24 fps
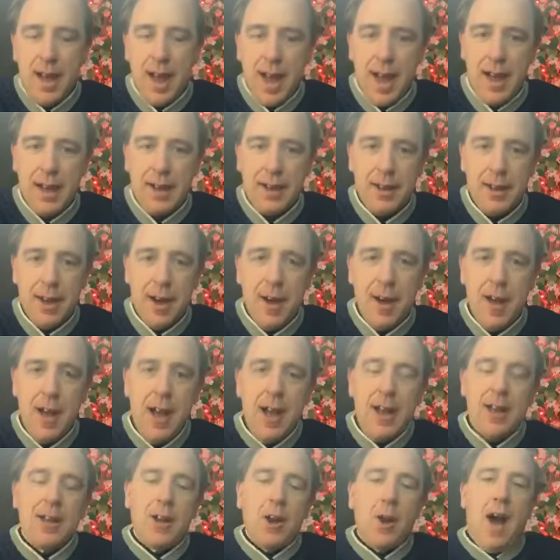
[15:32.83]
And, uh,
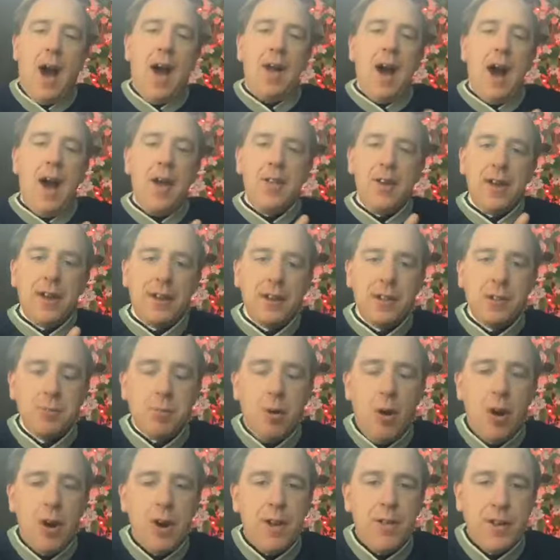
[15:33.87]
you know, I, I, think this
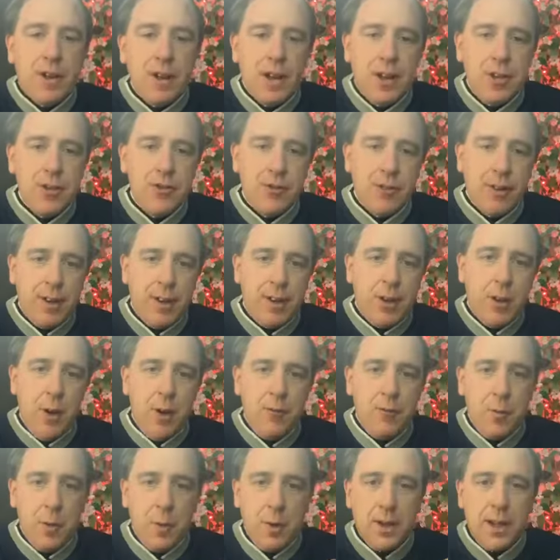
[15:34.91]
part of the country, you know, I
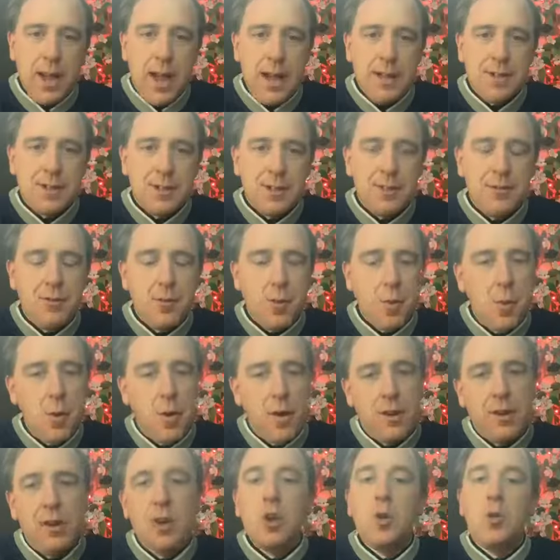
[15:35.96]
forecasted
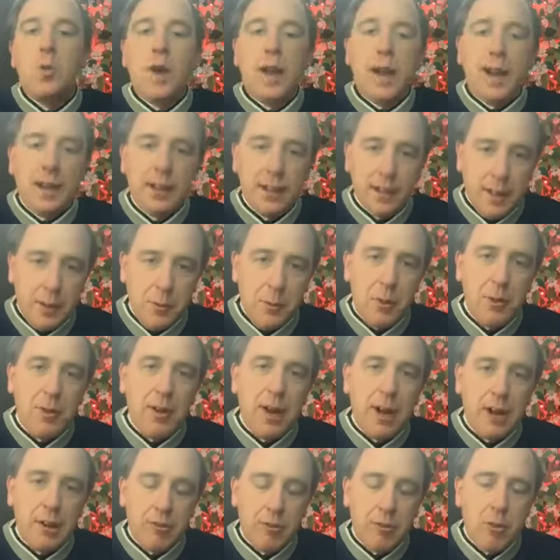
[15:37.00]
for New England, where
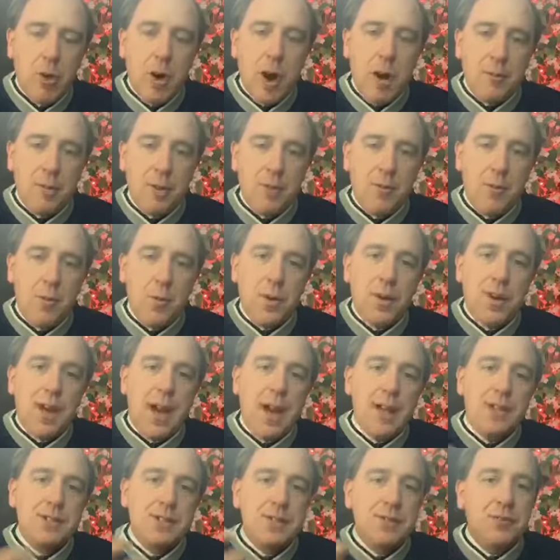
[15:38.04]
I grew up. I
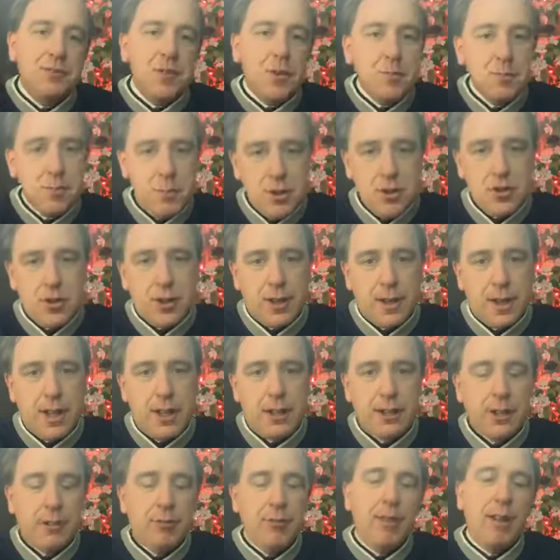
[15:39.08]
forecasted for
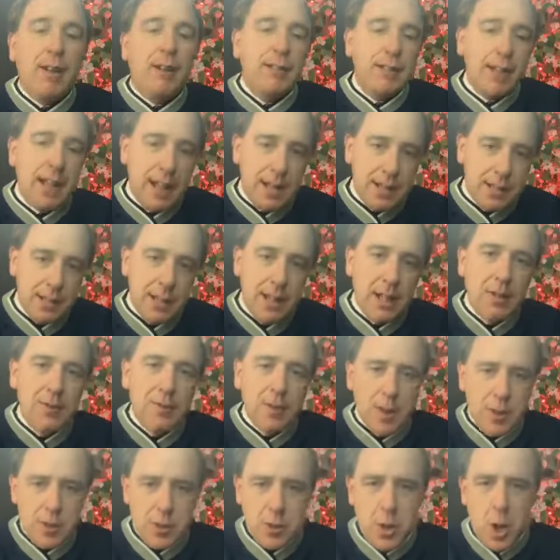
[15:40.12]
Michigan, the Great Lakes, Lake
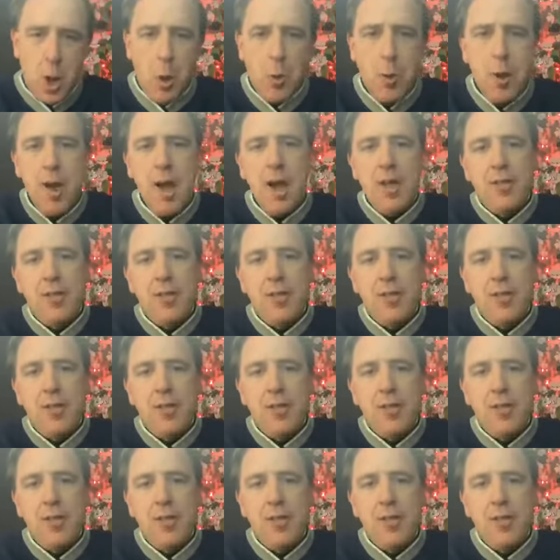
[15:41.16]
Effect Snow.